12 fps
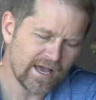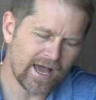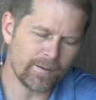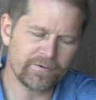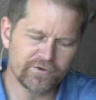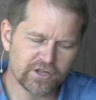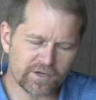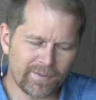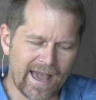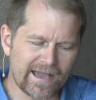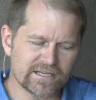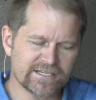If you look
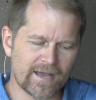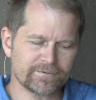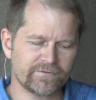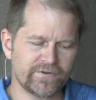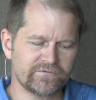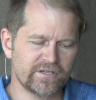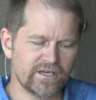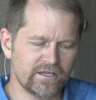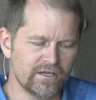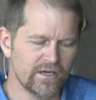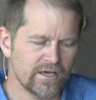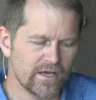back at chapter 15,
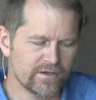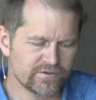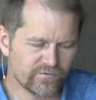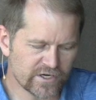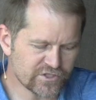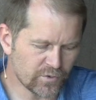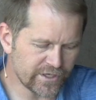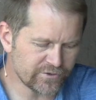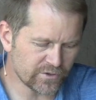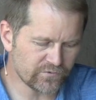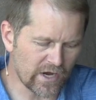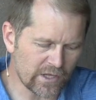verse
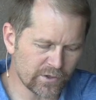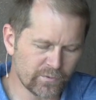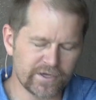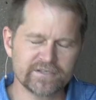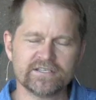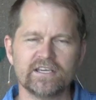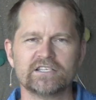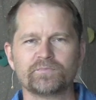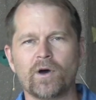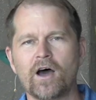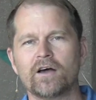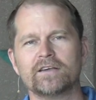22 and following, what you see is
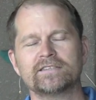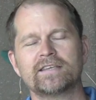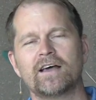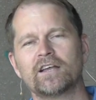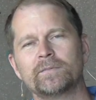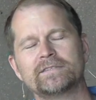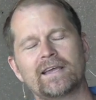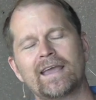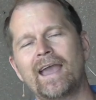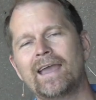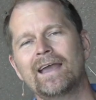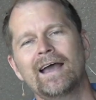Paul is telling him, he's like,
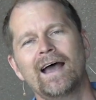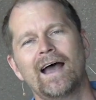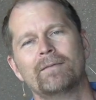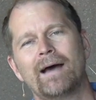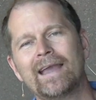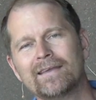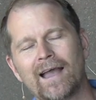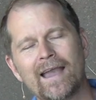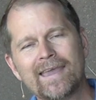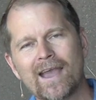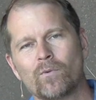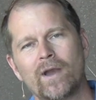hey, I
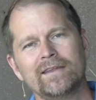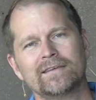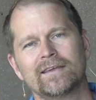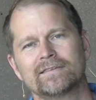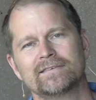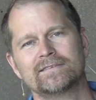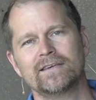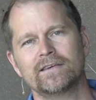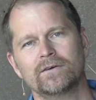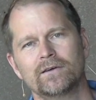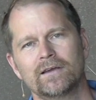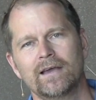can't wait to get to see
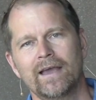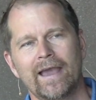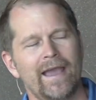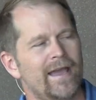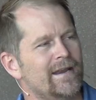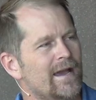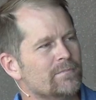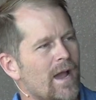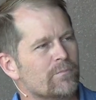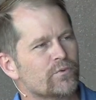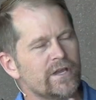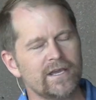you. And
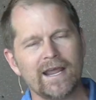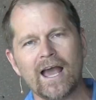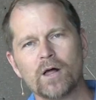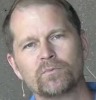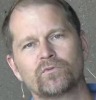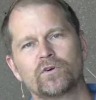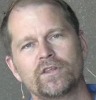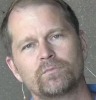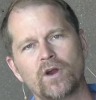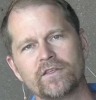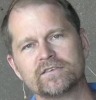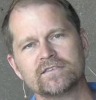I'm bringing help for the
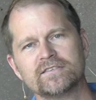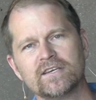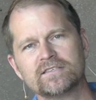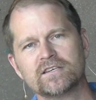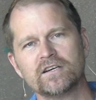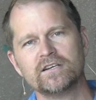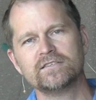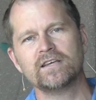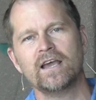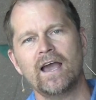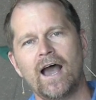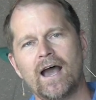brothers and sisters.
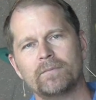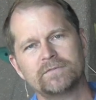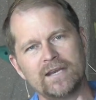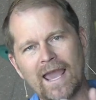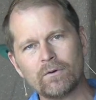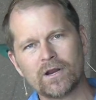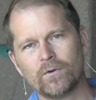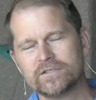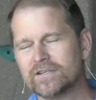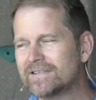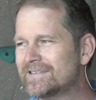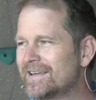Today, what I want
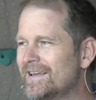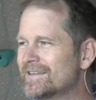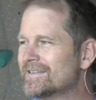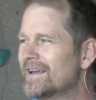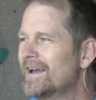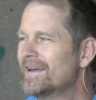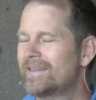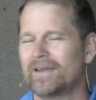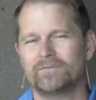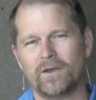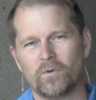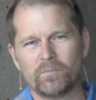you to see is
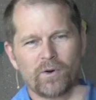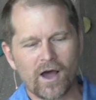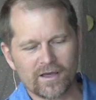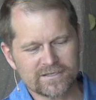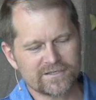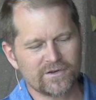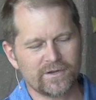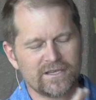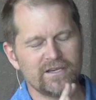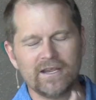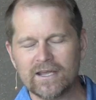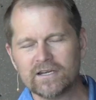that what Paul is doing
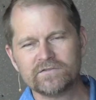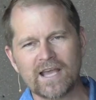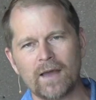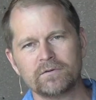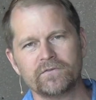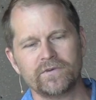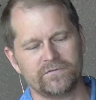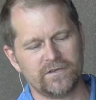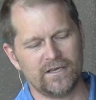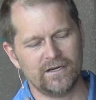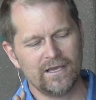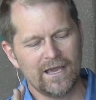in the end of chapter
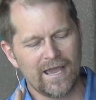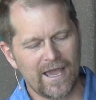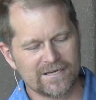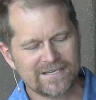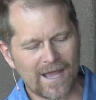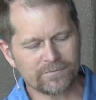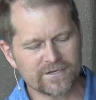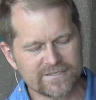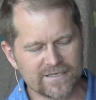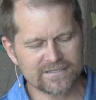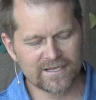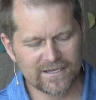15 and chapter
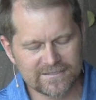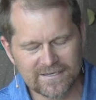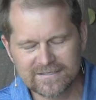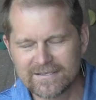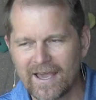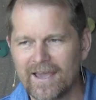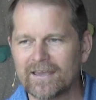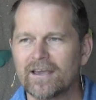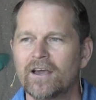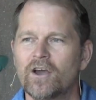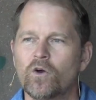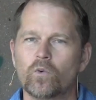16 is he's saying,
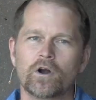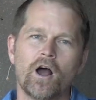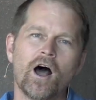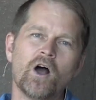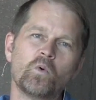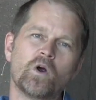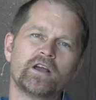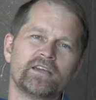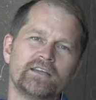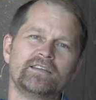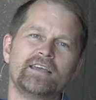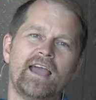we're all
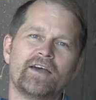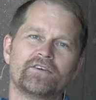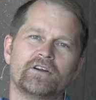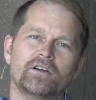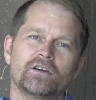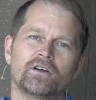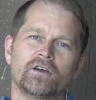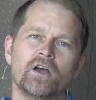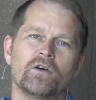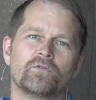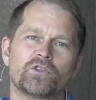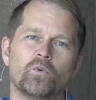working together
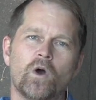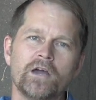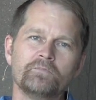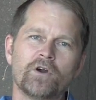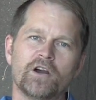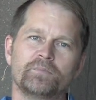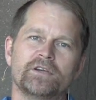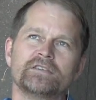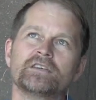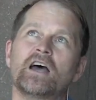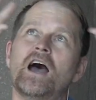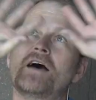for the one
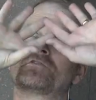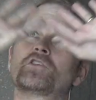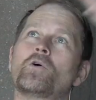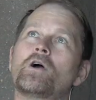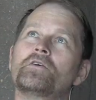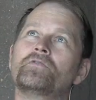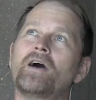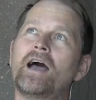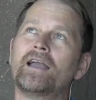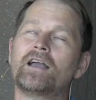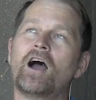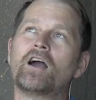purpose of
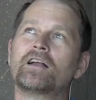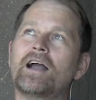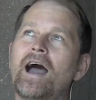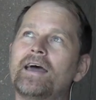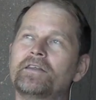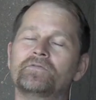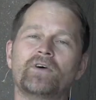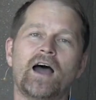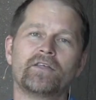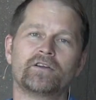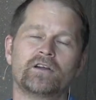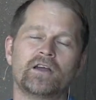glorifying our God and
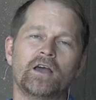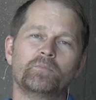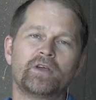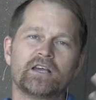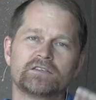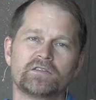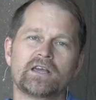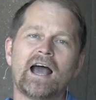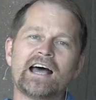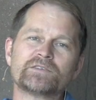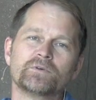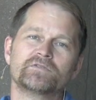Father because of the
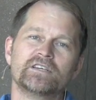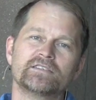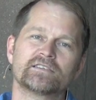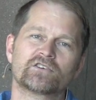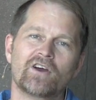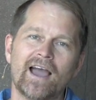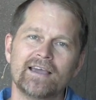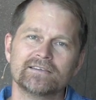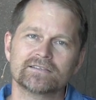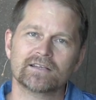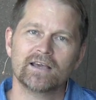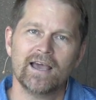gospel of Jesus
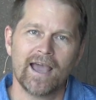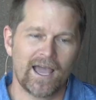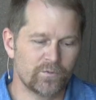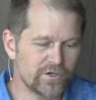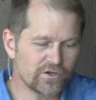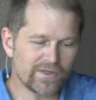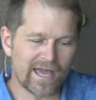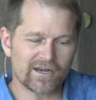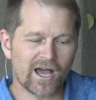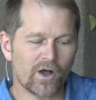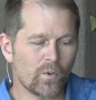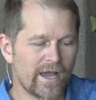Christ. And we do that in
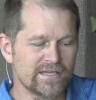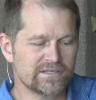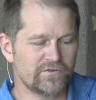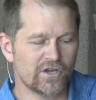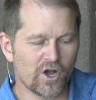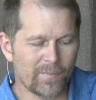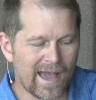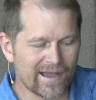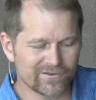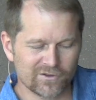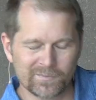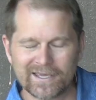all ways. If you go
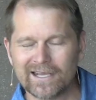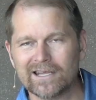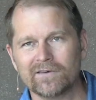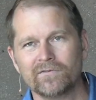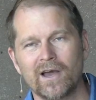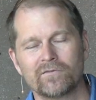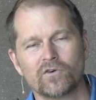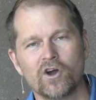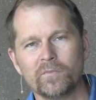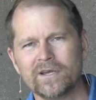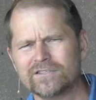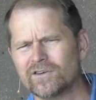back to the beginning of
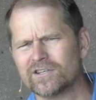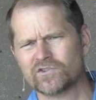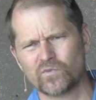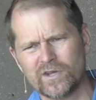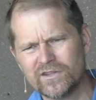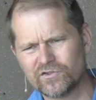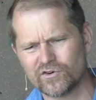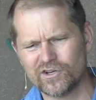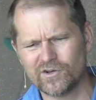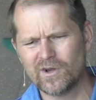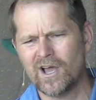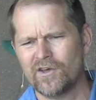Romans, you can just read
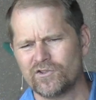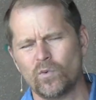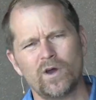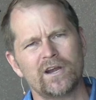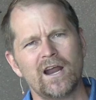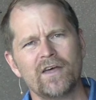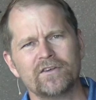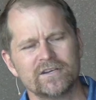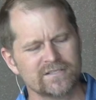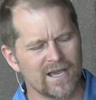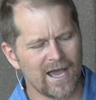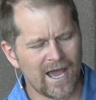through the one
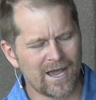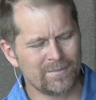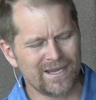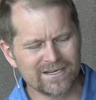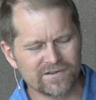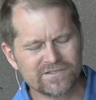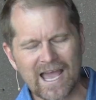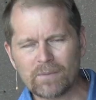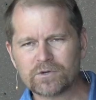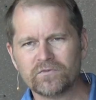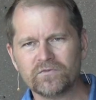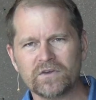another's. End of
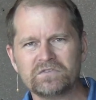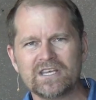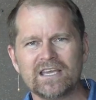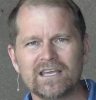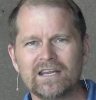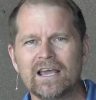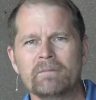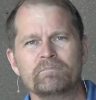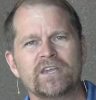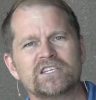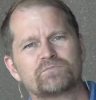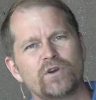chapter 15,
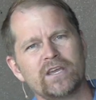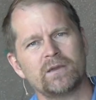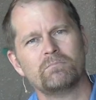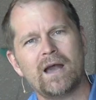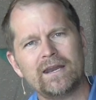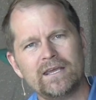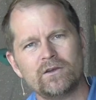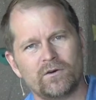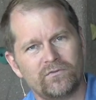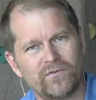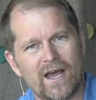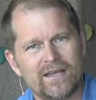he's bringing money or
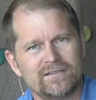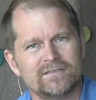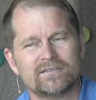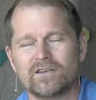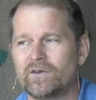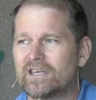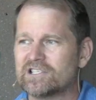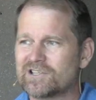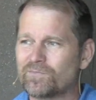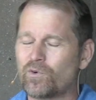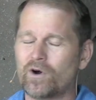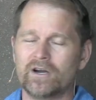funds so he can
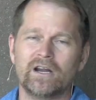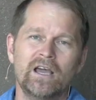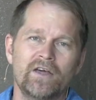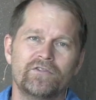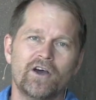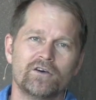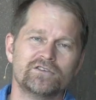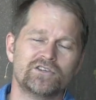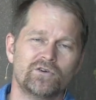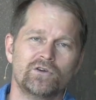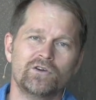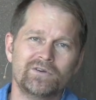support those
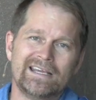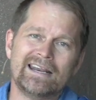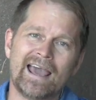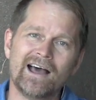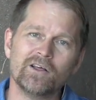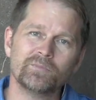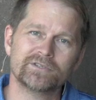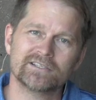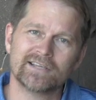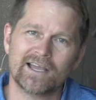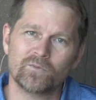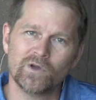who need help, just
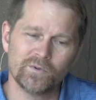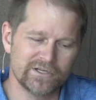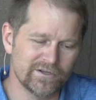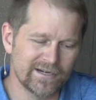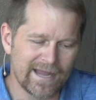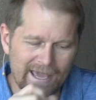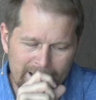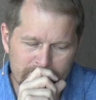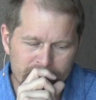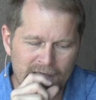like we would do today.